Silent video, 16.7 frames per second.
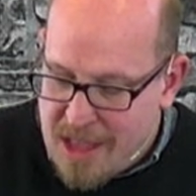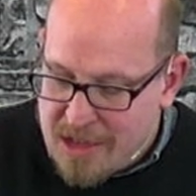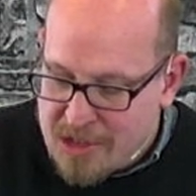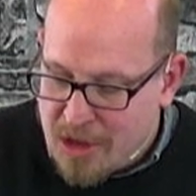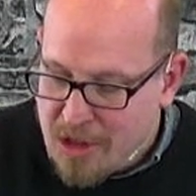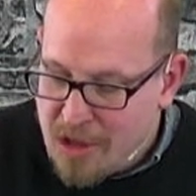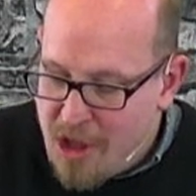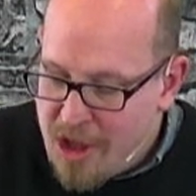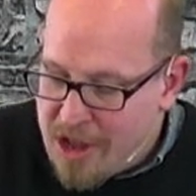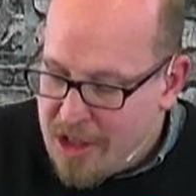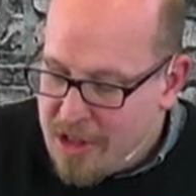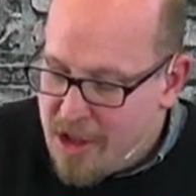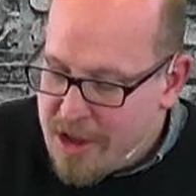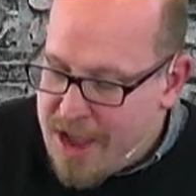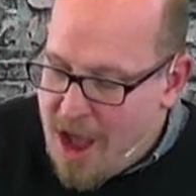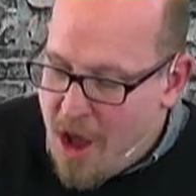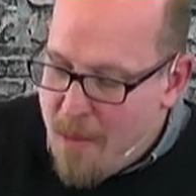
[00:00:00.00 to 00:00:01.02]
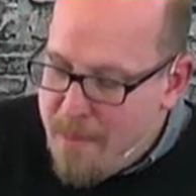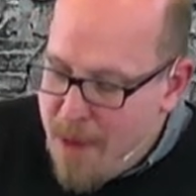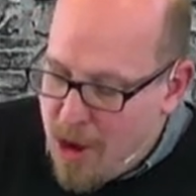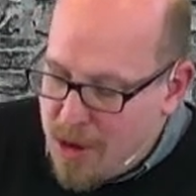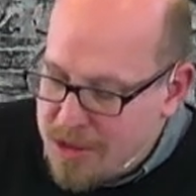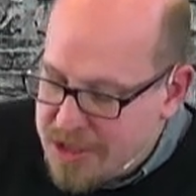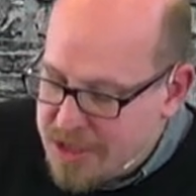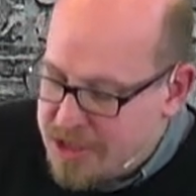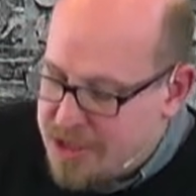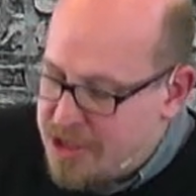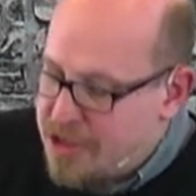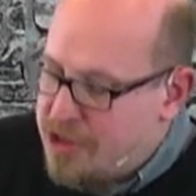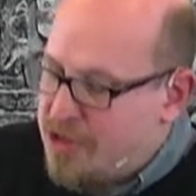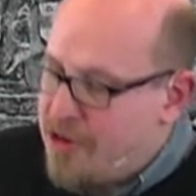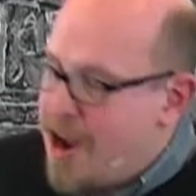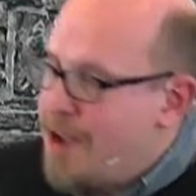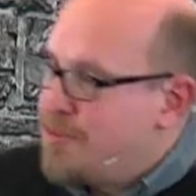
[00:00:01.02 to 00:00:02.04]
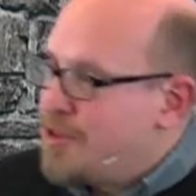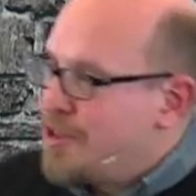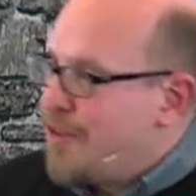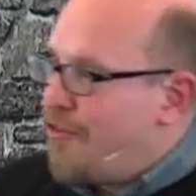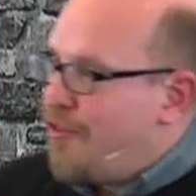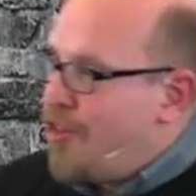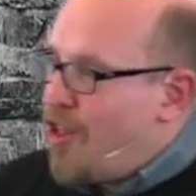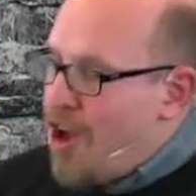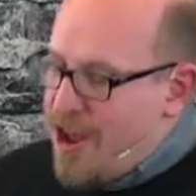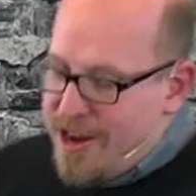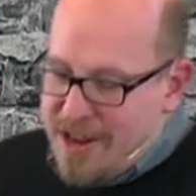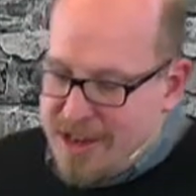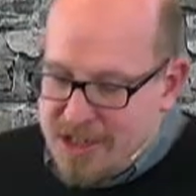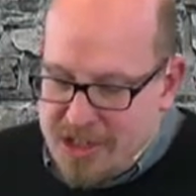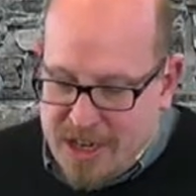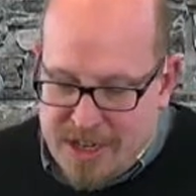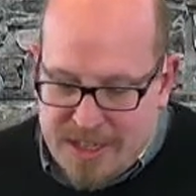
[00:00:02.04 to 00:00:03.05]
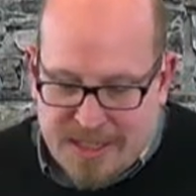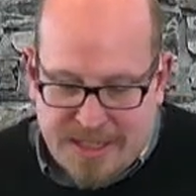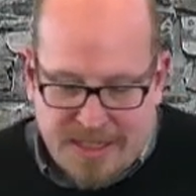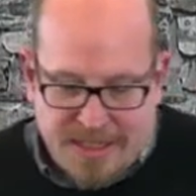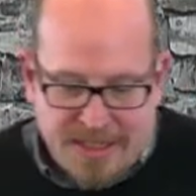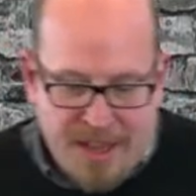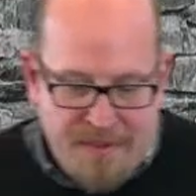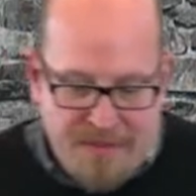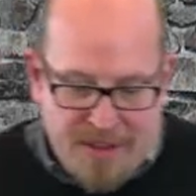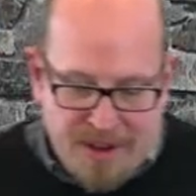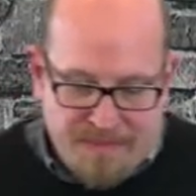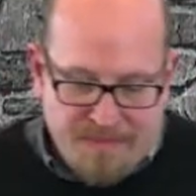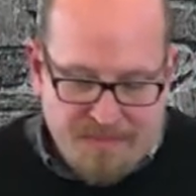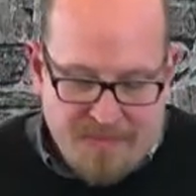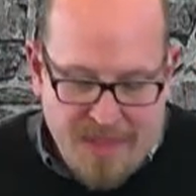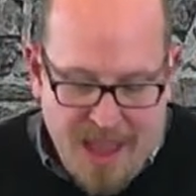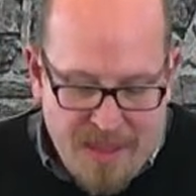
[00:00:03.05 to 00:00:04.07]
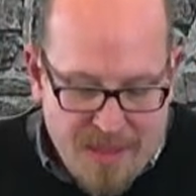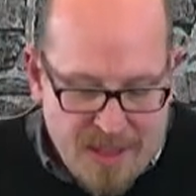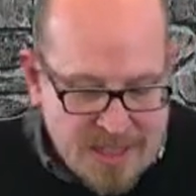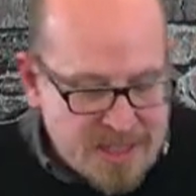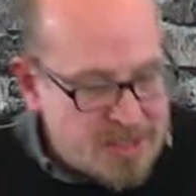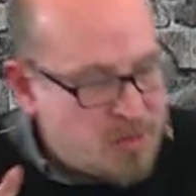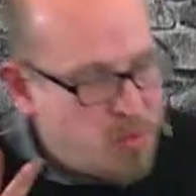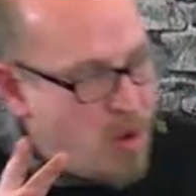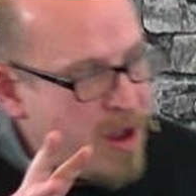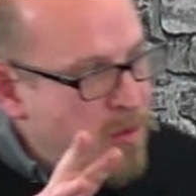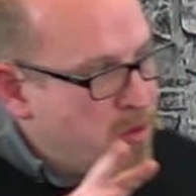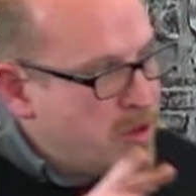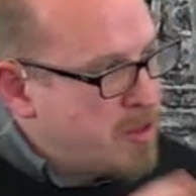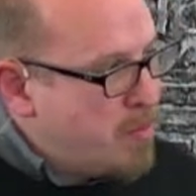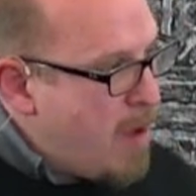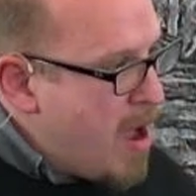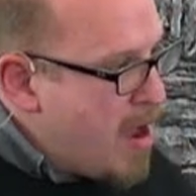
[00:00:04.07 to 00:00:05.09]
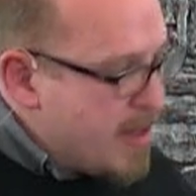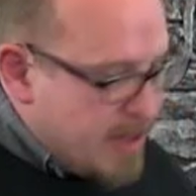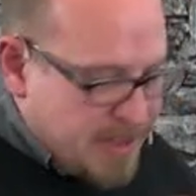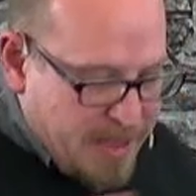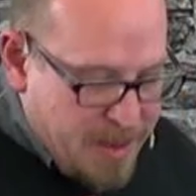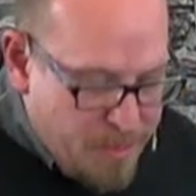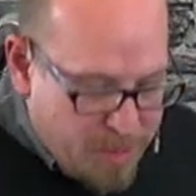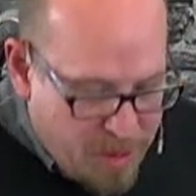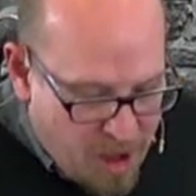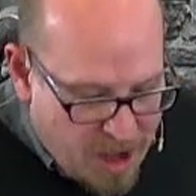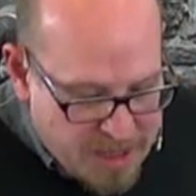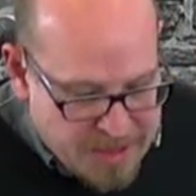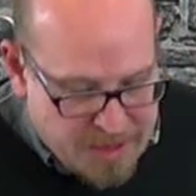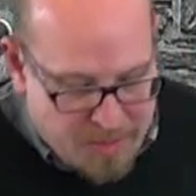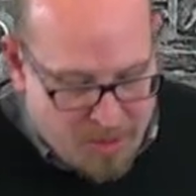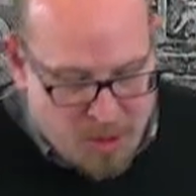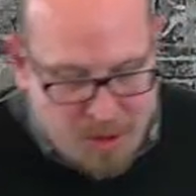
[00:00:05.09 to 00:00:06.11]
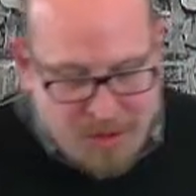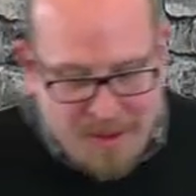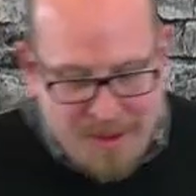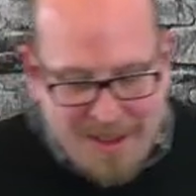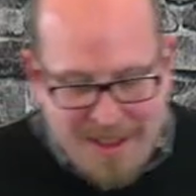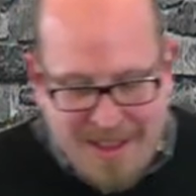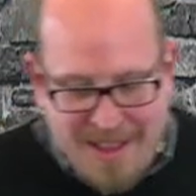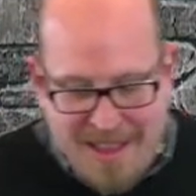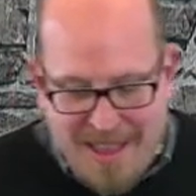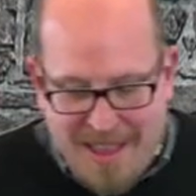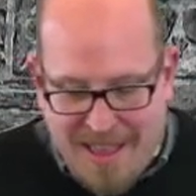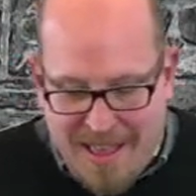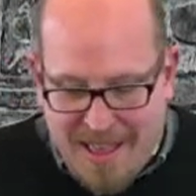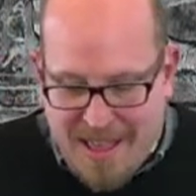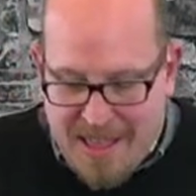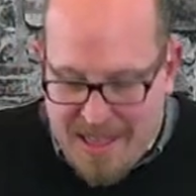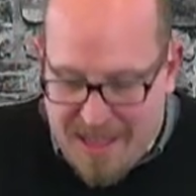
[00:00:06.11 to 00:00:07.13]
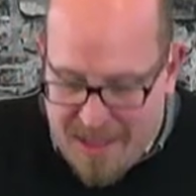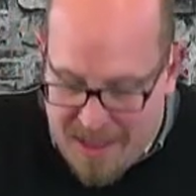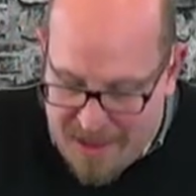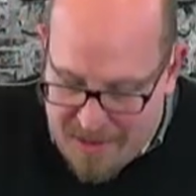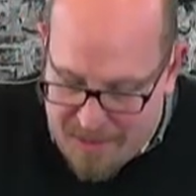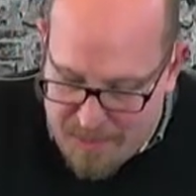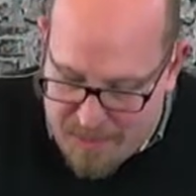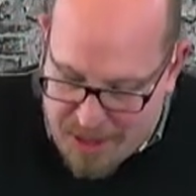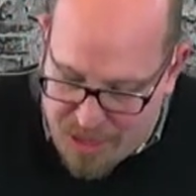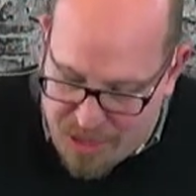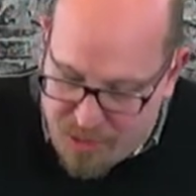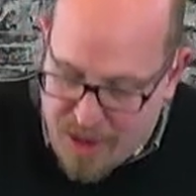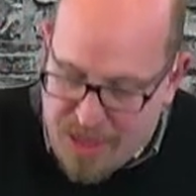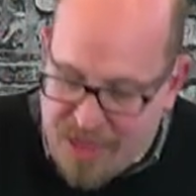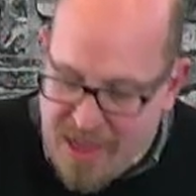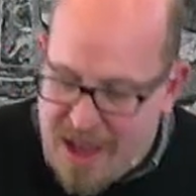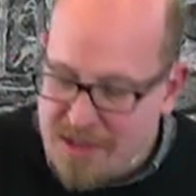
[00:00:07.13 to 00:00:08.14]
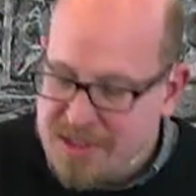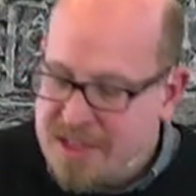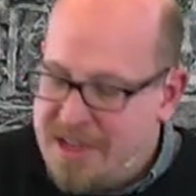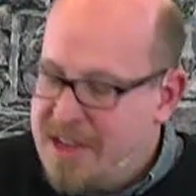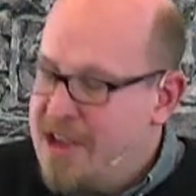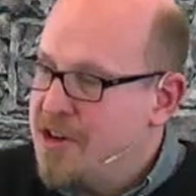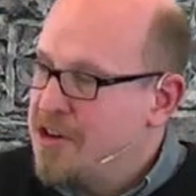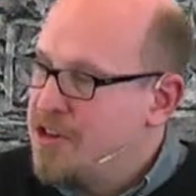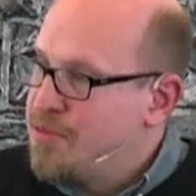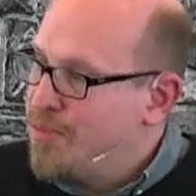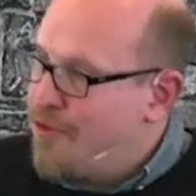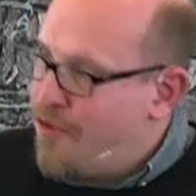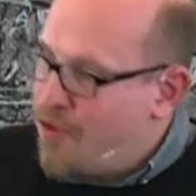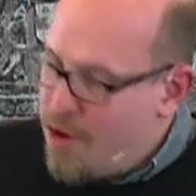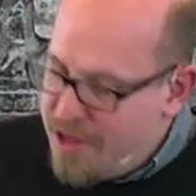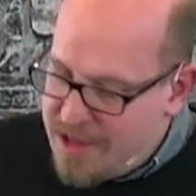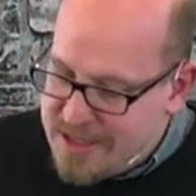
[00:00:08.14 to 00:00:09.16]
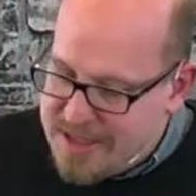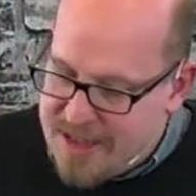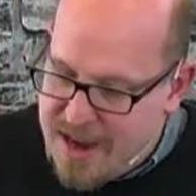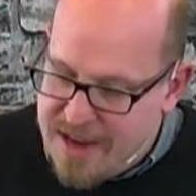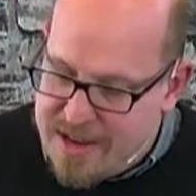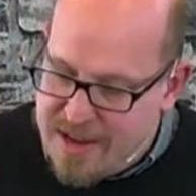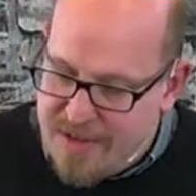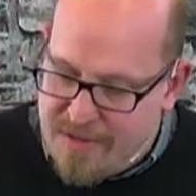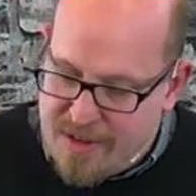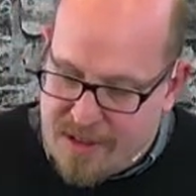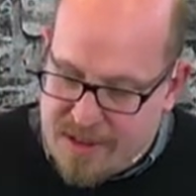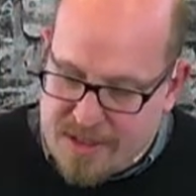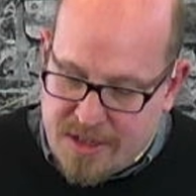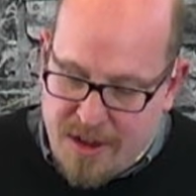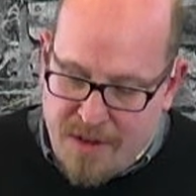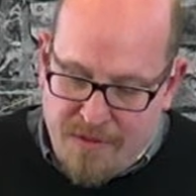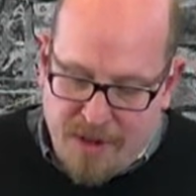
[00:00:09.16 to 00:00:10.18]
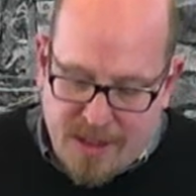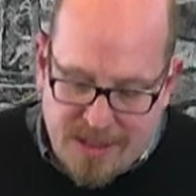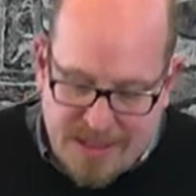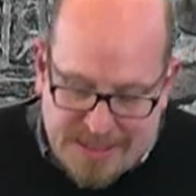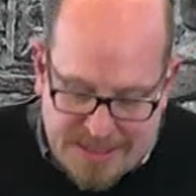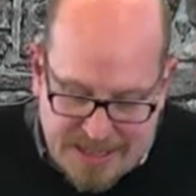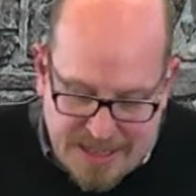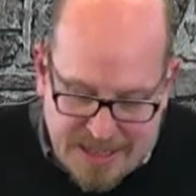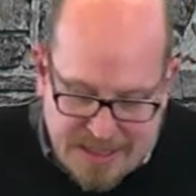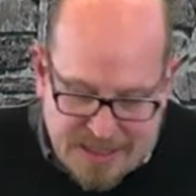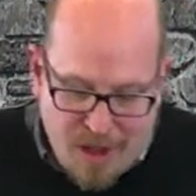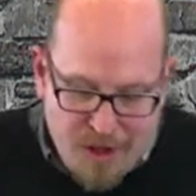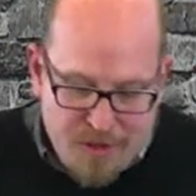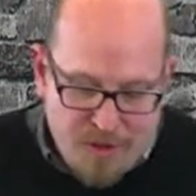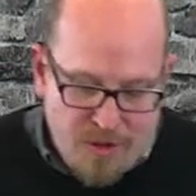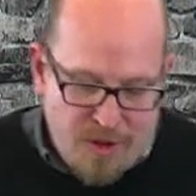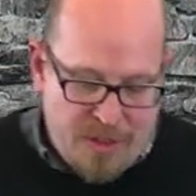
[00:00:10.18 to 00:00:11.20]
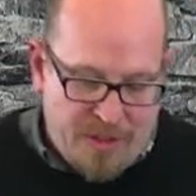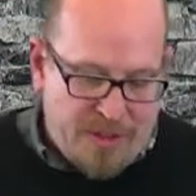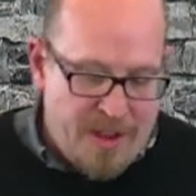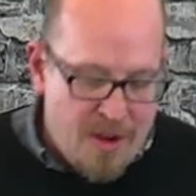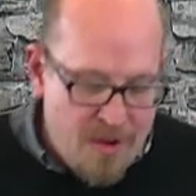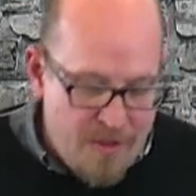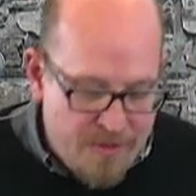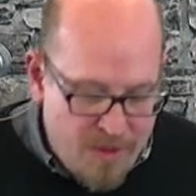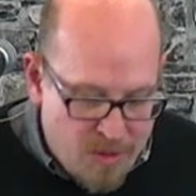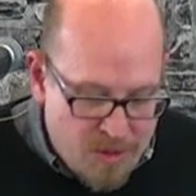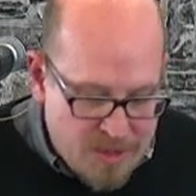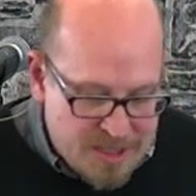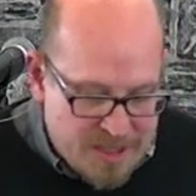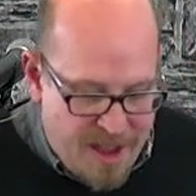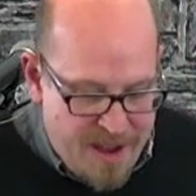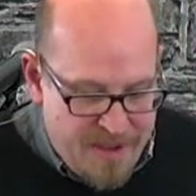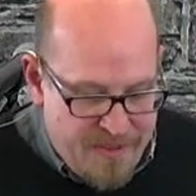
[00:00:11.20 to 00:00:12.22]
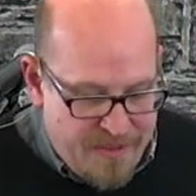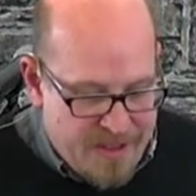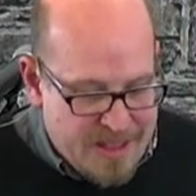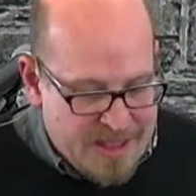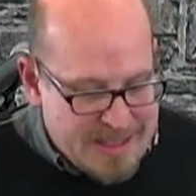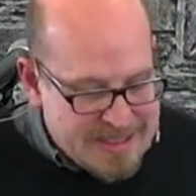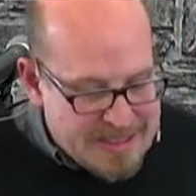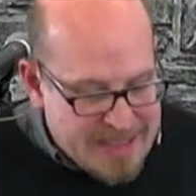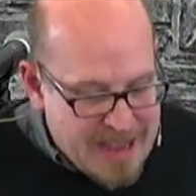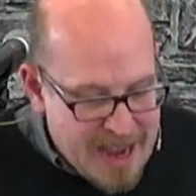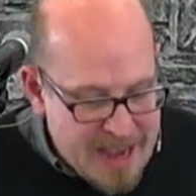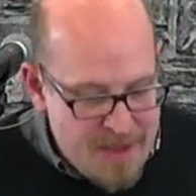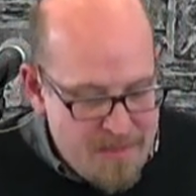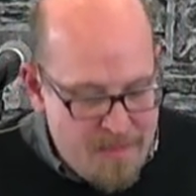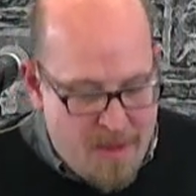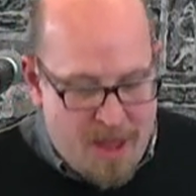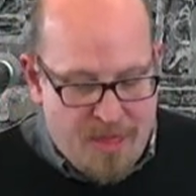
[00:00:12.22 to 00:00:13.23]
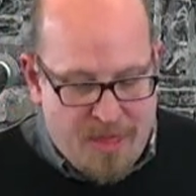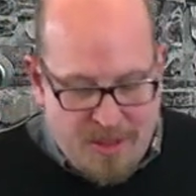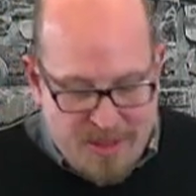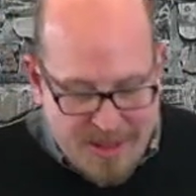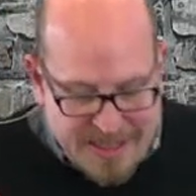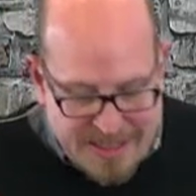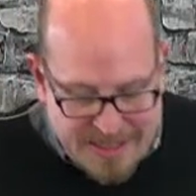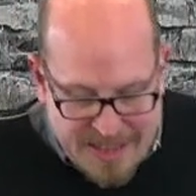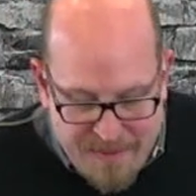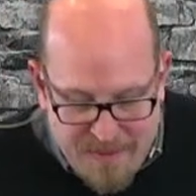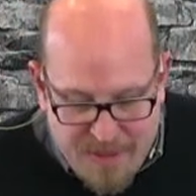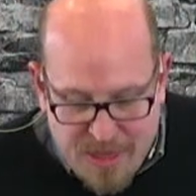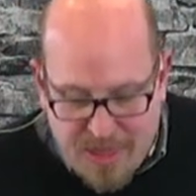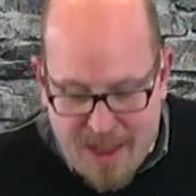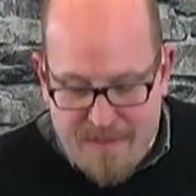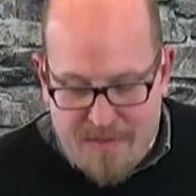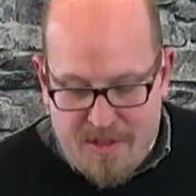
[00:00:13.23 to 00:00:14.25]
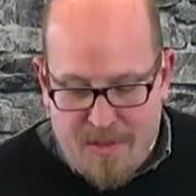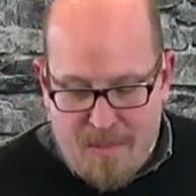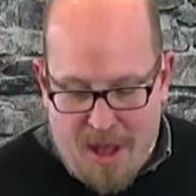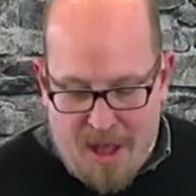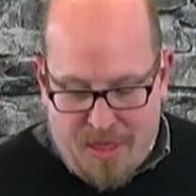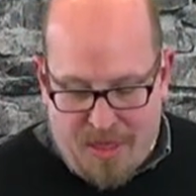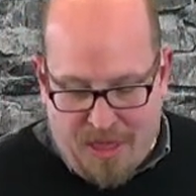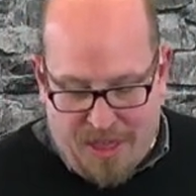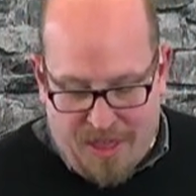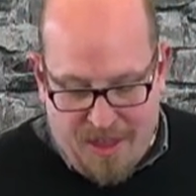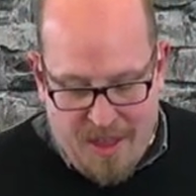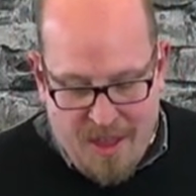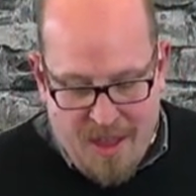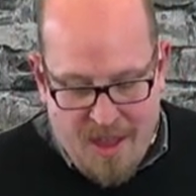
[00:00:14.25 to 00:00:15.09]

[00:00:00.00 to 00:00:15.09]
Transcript: So look, look how Moses describes the flood in Genesis 7. And this is what was mocked as implausible. But 3,000 years before this scientific discovery, in the 600th year of Noah's life, in the second month, on the seventh day of the month,